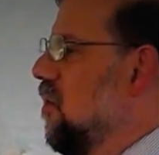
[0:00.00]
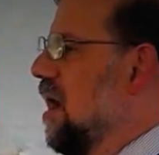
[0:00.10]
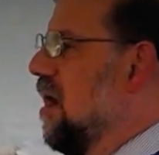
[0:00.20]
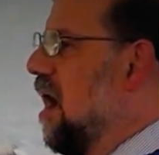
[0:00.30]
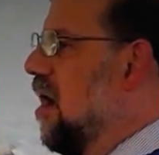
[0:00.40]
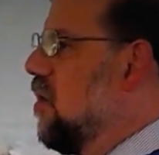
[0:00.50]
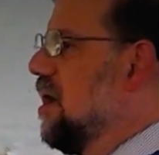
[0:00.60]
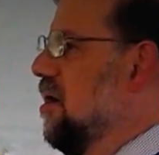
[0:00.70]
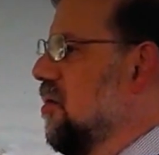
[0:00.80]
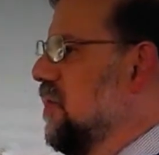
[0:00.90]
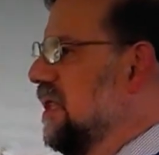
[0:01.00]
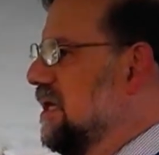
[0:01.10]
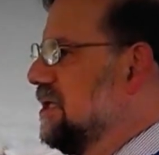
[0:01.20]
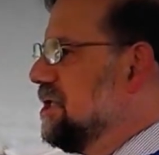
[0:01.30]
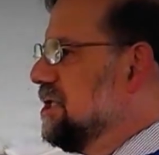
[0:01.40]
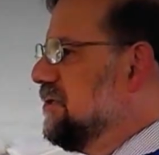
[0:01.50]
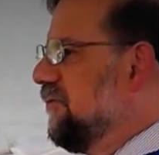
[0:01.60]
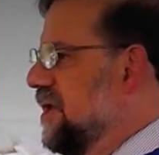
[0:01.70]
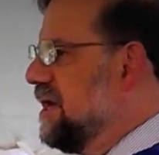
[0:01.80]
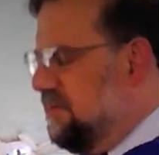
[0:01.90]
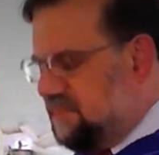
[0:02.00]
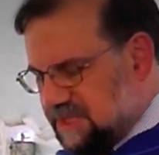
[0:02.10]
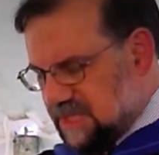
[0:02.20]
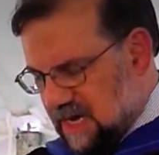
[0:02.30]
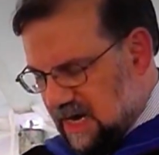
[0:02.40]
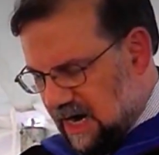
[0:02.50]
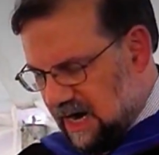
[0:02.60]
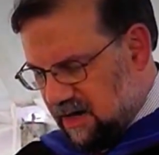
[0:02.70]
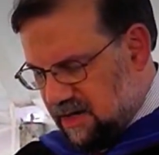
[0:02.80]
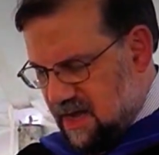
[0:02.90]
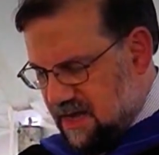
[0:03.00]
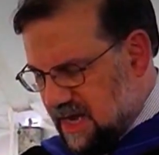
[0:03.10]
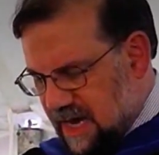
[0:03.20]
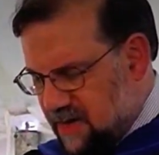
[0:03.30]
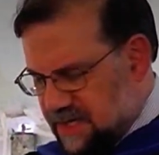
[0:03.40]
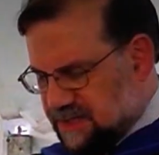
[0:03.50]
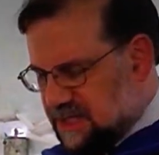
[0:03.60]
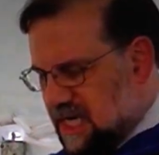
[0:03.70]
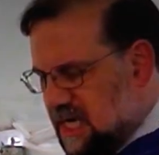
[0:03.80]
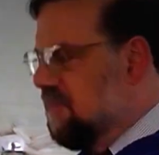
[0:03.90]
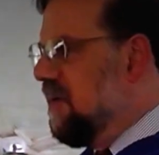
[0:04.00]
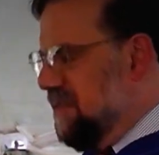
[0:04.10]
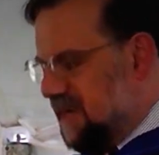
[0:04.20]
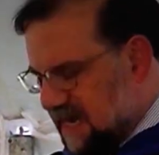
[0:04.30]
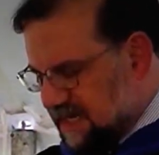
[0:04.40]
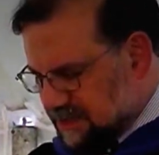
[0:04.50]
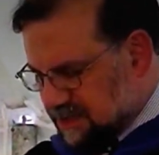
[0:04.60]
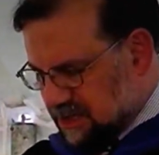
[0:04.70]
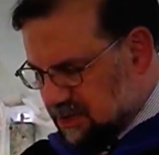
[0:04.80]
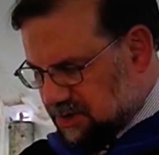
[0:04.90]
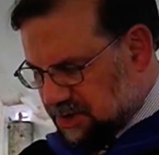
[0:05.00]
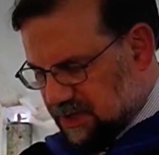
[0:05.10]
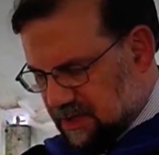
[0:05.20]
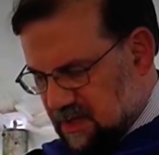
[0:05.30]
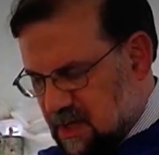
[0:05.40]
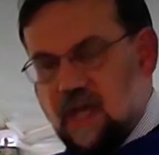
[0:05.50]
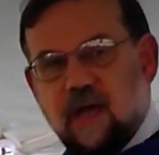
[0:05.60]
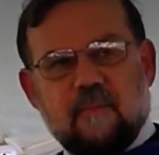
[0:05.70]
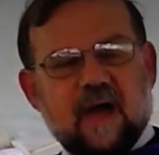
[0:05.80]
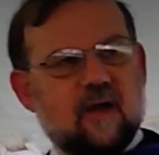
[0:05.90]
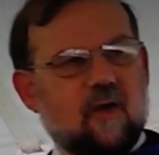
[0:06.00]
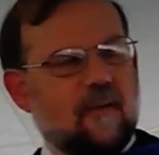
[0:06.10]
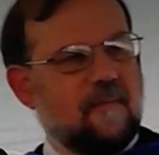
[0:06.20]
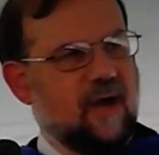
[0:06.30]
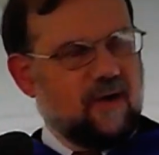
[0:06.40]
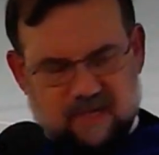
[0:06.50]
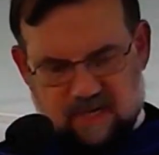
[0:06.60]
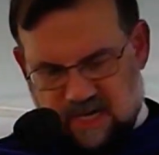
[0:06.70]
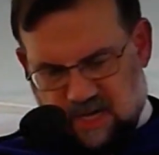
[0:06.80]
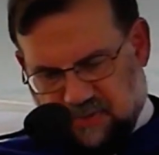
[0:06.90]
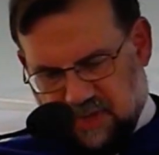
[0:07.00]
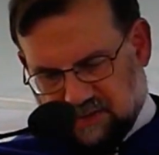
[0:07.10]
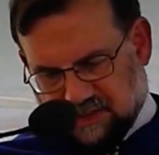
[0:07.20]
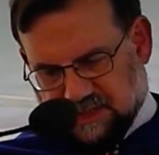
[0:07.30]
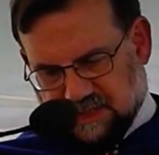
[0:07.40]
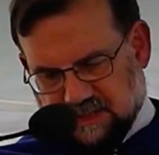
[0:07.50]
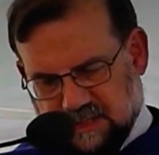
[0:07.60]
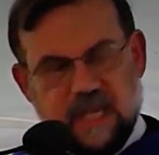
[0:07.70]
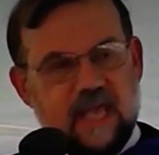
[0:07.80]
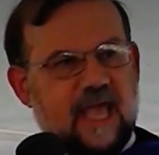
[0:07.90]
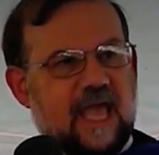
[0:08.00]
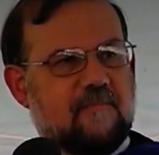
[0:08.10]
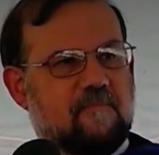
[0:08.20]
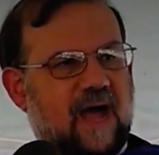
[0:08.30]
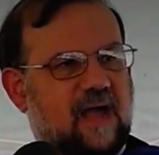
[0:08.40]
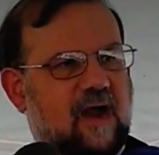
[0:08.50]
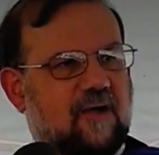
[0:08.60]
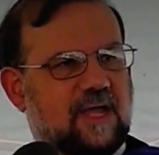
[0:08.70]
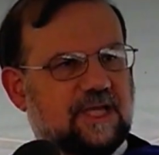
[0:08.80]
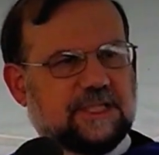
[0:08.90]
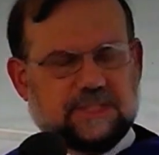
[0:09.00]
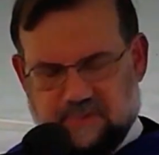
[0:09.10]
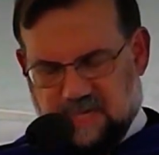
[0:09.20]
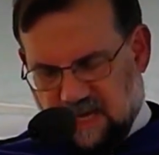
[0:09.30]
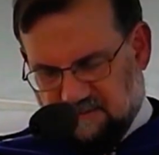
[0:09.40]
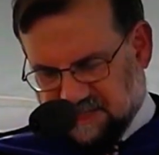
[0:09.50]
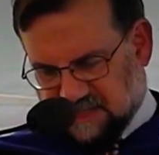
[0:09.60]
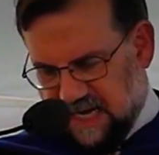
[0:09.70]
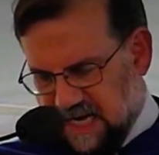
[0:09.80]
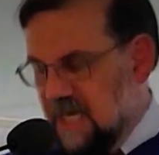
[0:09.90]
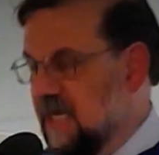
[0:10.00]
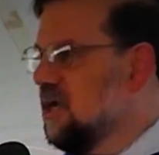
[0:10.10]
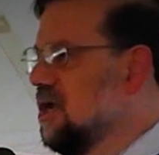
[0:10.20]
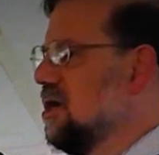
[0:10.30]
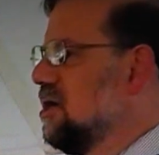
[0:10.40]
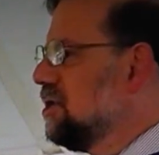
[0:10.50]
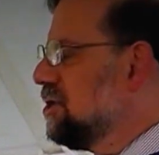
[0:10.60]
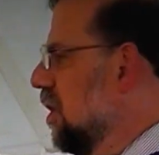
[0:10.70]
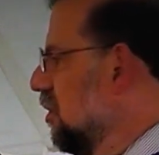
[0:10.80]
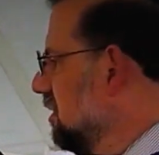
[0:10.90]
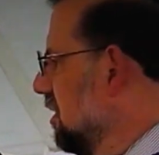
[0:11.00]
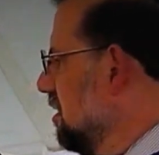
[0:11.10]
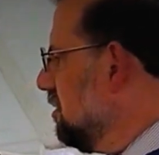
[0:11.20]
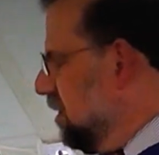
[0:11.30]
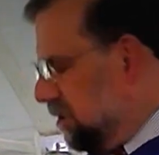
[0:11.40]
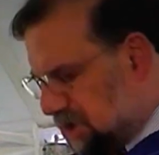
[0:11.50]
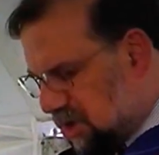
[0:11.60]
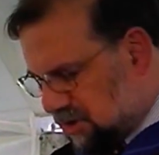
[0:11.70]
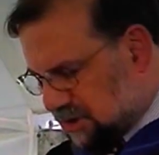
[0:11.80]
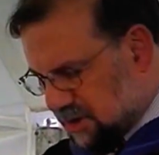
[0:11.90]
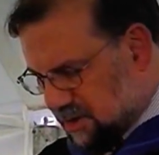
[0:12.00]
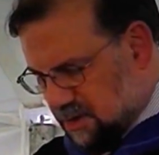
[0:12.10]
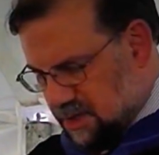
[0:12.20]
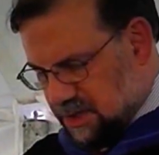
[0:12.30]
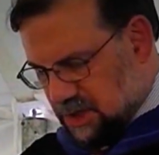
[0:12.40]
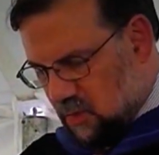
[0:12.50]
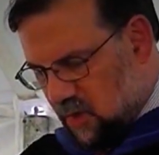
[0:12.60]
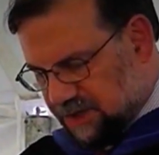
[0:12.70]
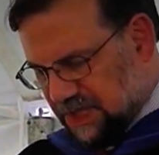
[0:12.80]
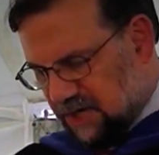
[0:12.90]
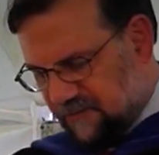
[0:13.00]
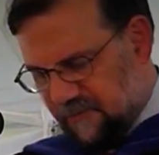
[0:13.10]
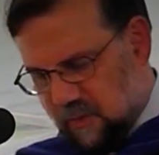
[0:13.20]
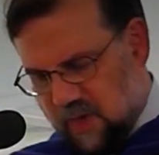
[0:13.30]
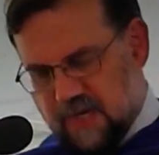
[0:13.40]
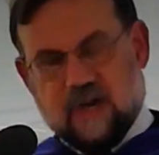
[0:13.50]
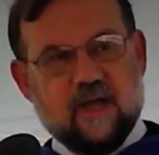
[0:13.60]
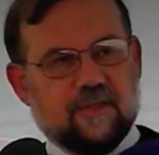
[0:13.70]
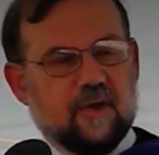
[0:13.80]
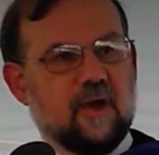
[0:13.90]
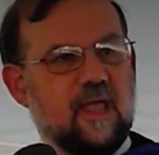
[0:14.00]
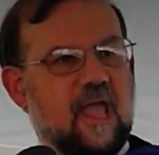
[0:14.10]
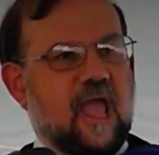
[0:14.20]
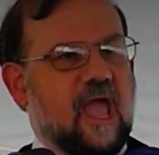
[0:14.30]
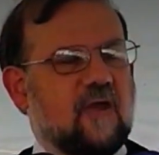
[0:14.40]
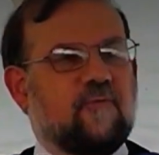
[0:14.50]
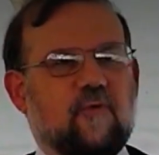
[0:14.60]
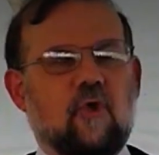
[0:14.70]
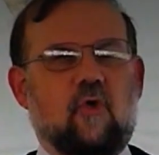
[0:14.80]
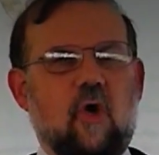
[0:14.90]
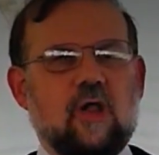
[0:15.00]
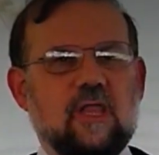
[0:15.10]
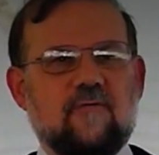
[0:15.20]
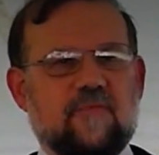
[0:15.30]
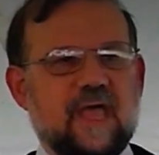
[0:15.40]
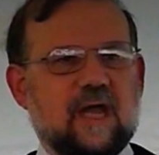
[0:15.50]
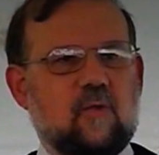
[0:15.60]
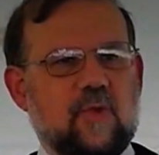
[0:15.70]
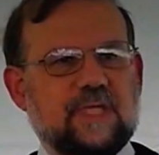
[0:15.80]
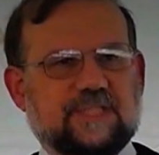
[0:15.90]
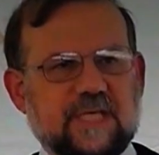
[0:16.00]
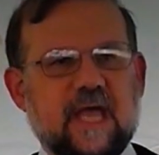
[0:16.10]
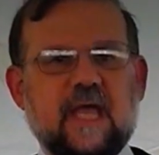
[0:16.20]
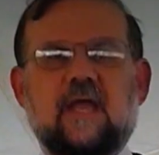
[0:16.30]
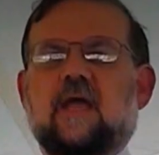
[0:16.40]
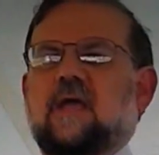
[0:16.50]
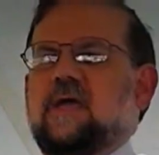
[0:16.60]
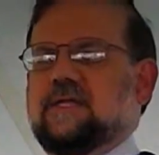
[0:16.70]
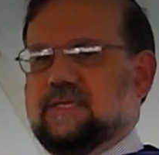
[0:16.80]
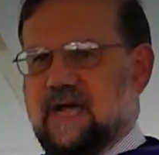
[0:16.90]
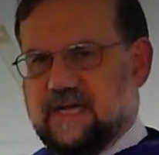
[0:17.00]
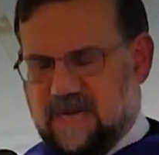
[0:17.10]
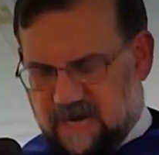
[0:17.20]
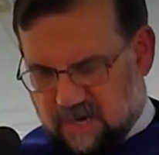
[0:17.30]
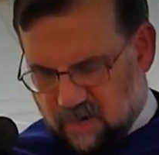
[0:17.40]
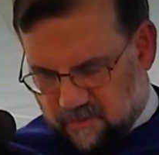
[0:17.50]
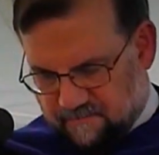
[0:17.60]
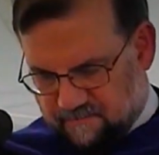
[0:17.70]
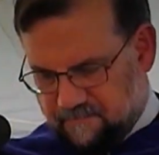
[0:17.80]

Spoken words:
where our religious freedoms are guaranteed by the Constitution, by our American ethos, and by our history of standing shoulder to shoulder to watch out for one another. And for all of that we say, Dayenu.